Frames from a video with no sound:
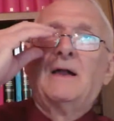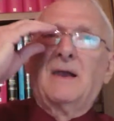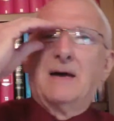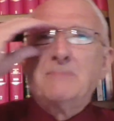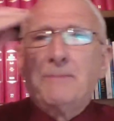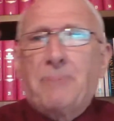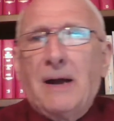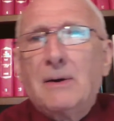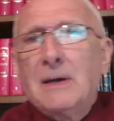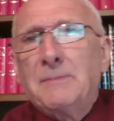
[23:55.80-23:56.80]
Let me
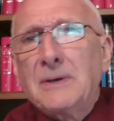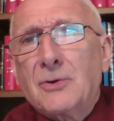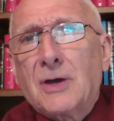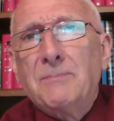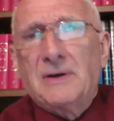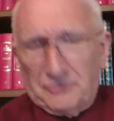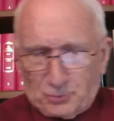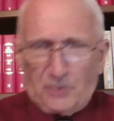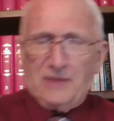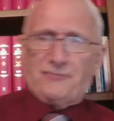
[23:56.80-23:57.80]
par- let me look at my
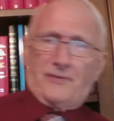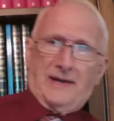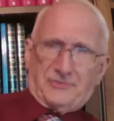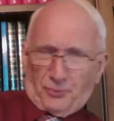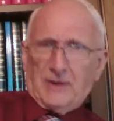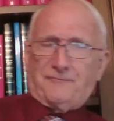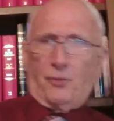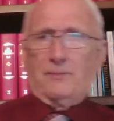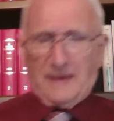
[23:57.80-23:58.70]
23, 24